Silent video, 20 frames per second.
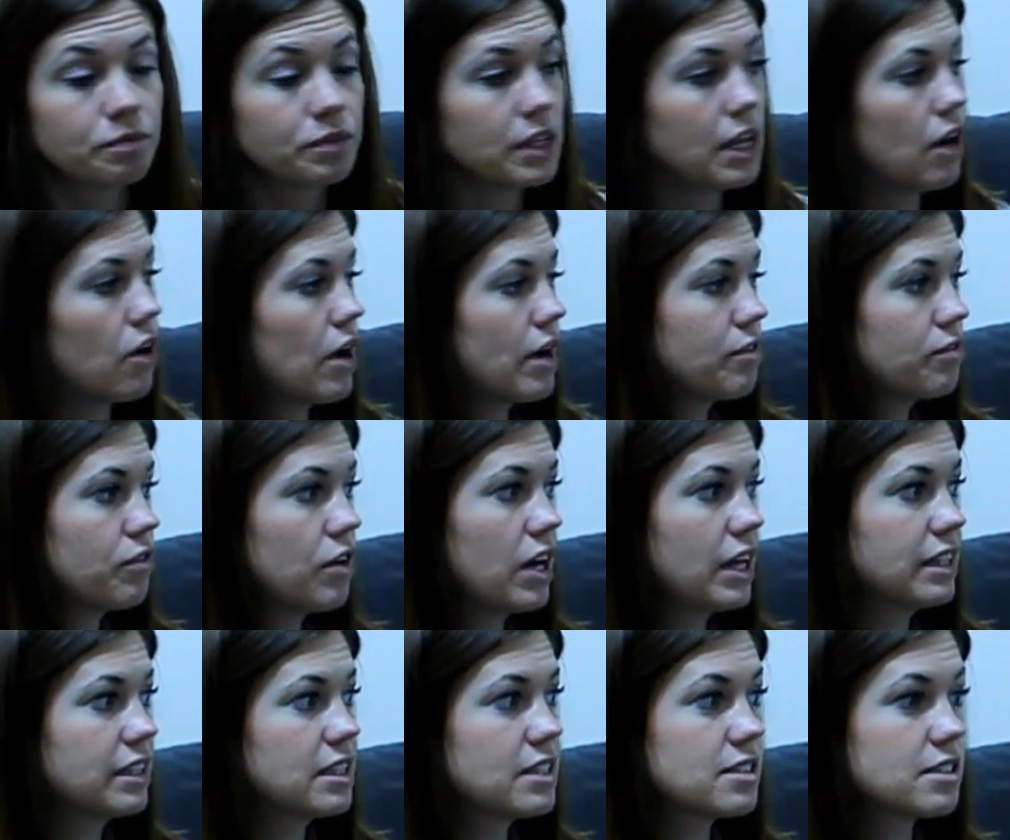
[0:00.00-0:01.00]
Now, I
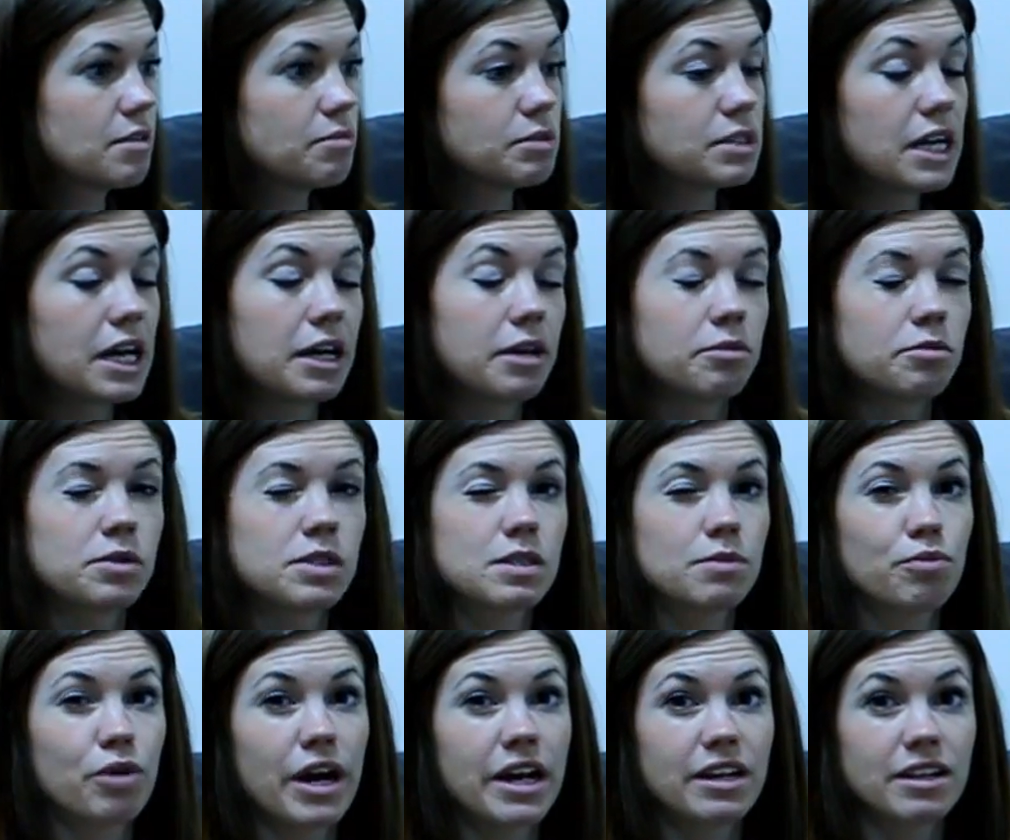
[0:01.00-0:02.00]
find that sometimes the
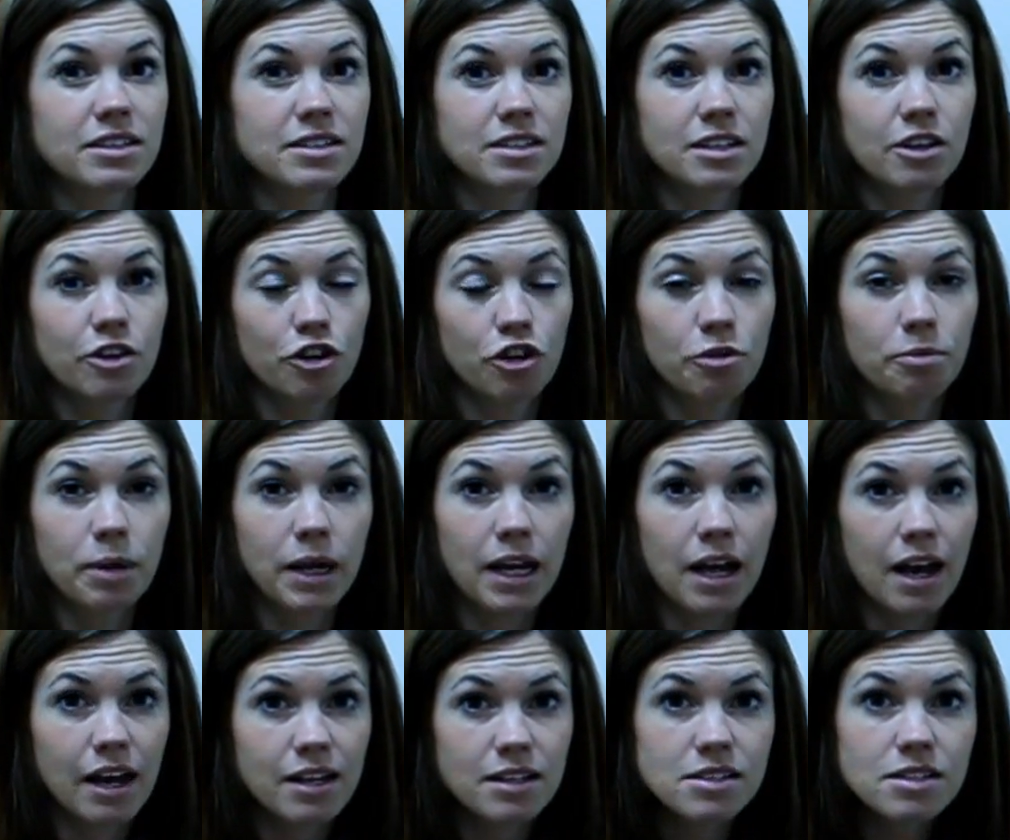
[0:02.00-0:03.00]
brightness can hurt
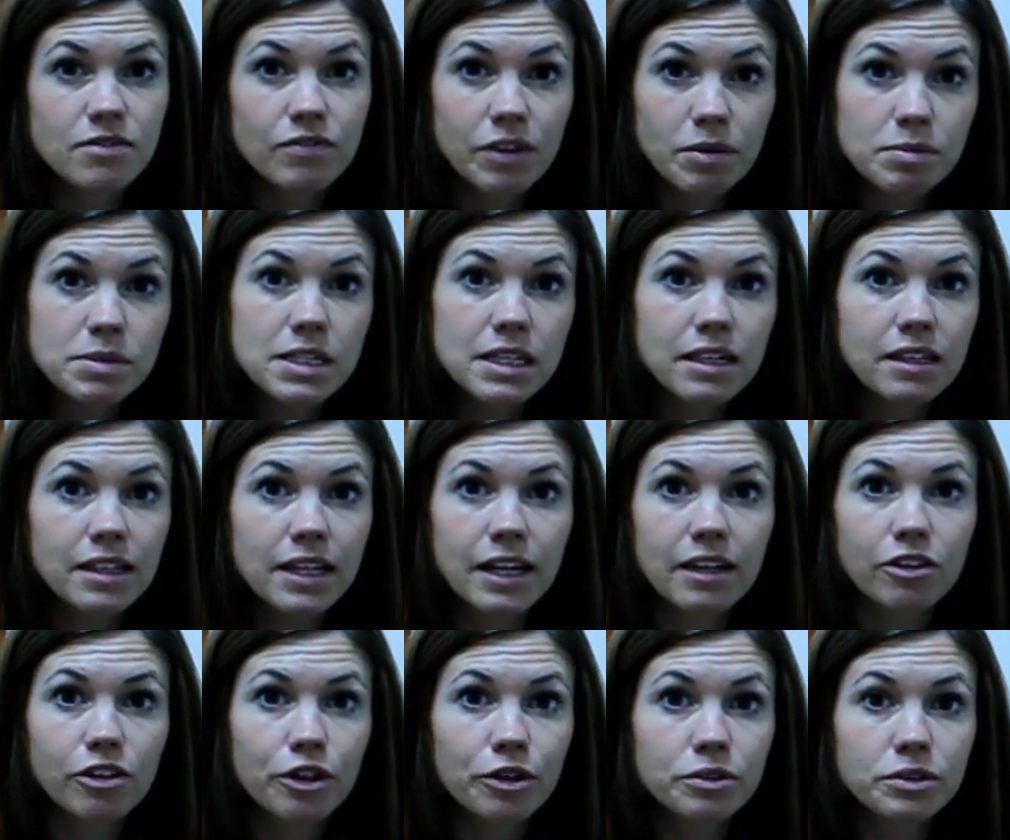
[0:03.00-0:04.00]
my eyes if I'm sitting
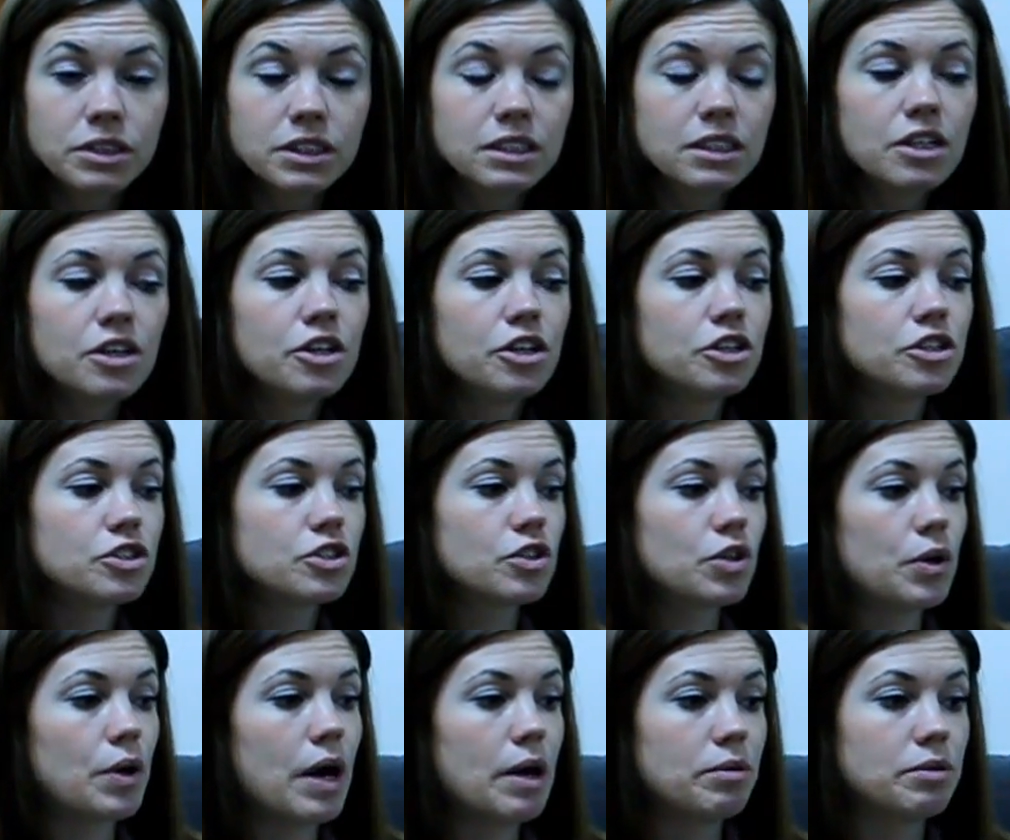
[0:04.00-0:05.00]
that close, so
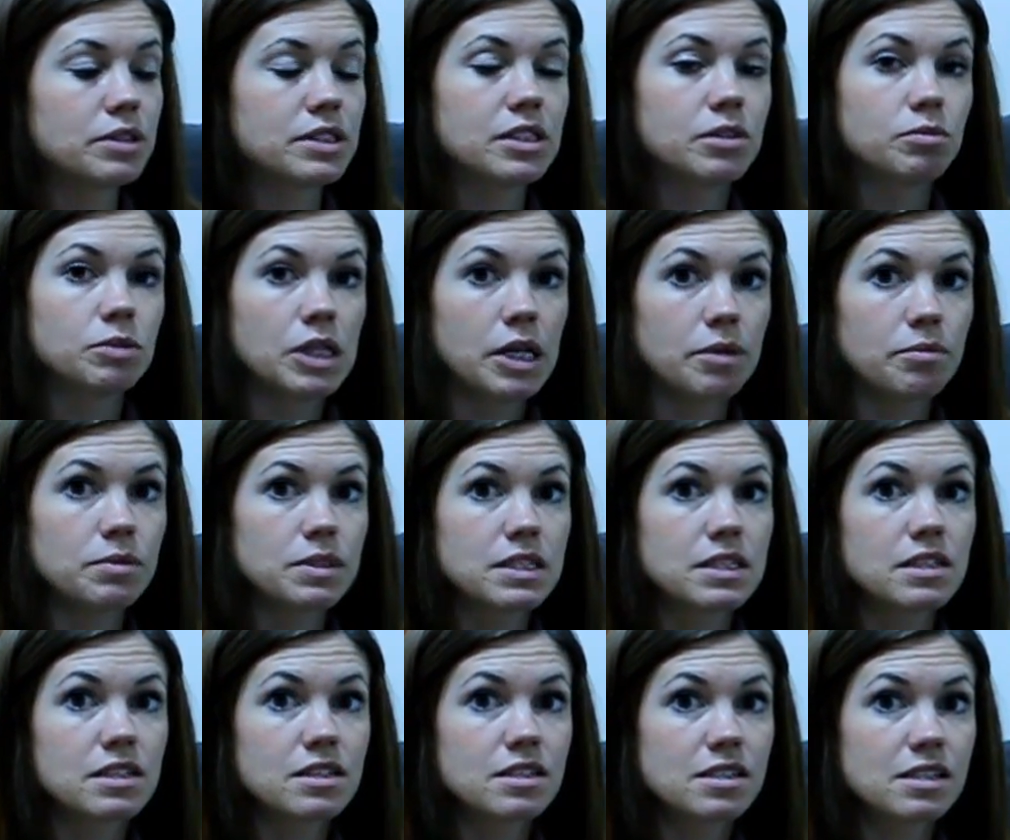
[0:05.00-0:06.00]
I will
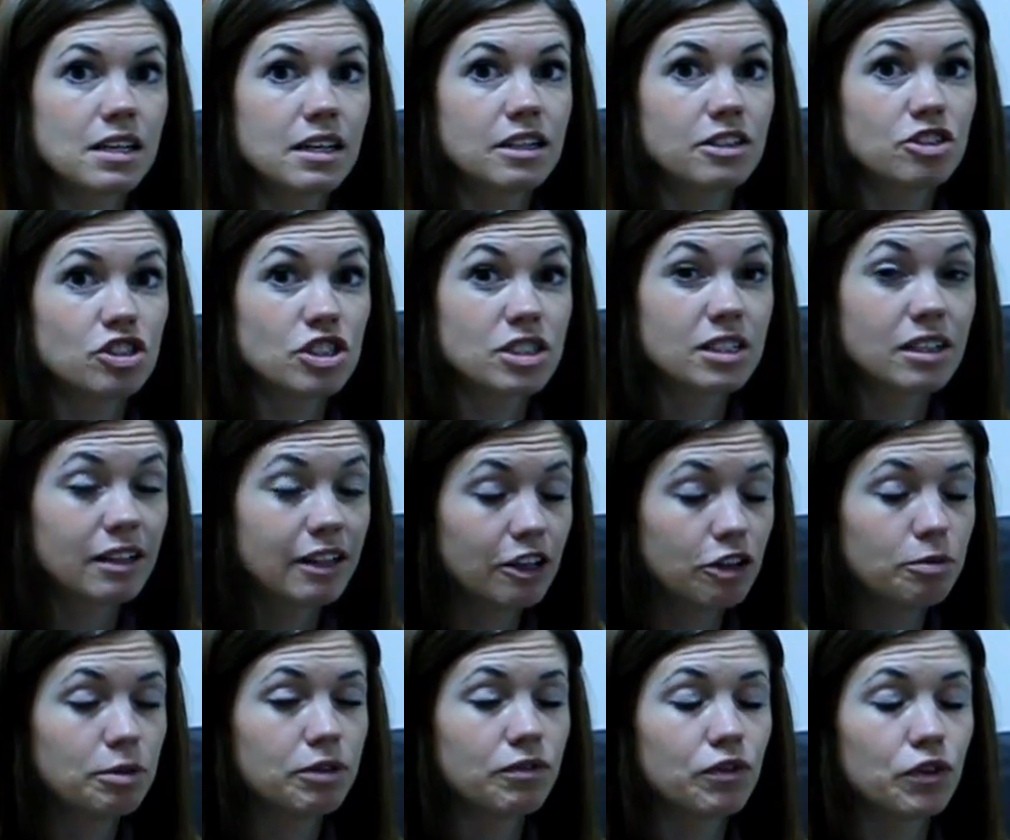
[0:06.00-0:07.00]
sometimes sit just a
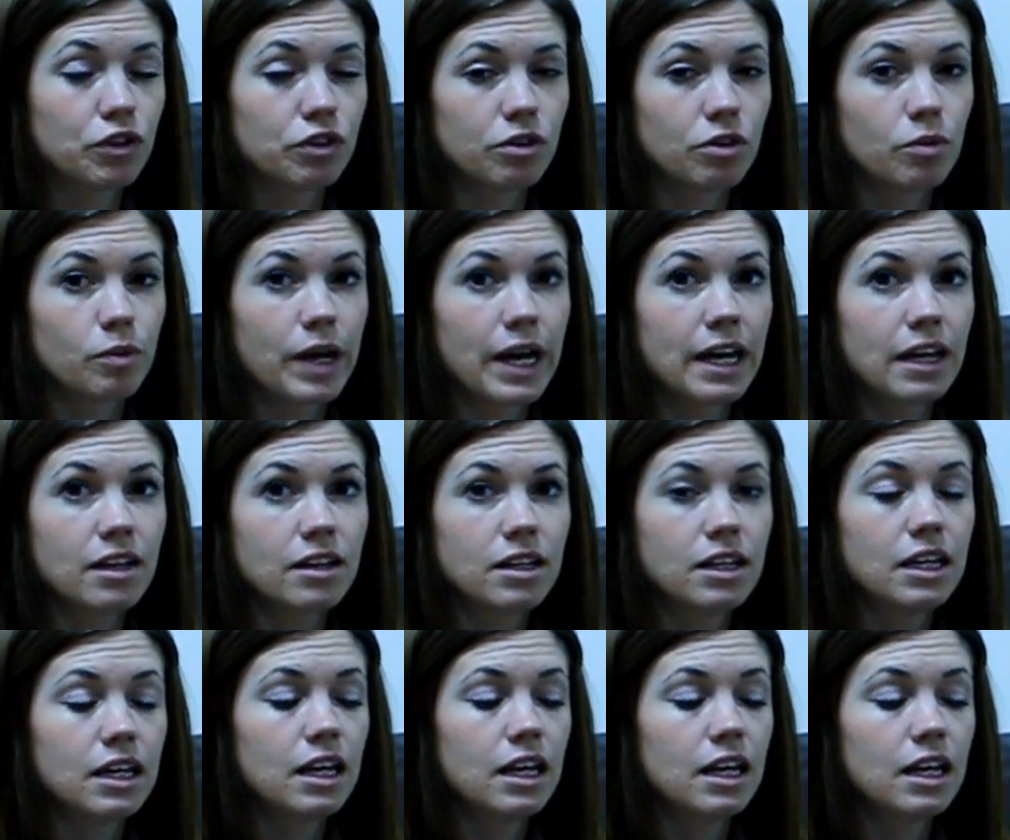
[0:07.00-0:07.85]
little bit further away.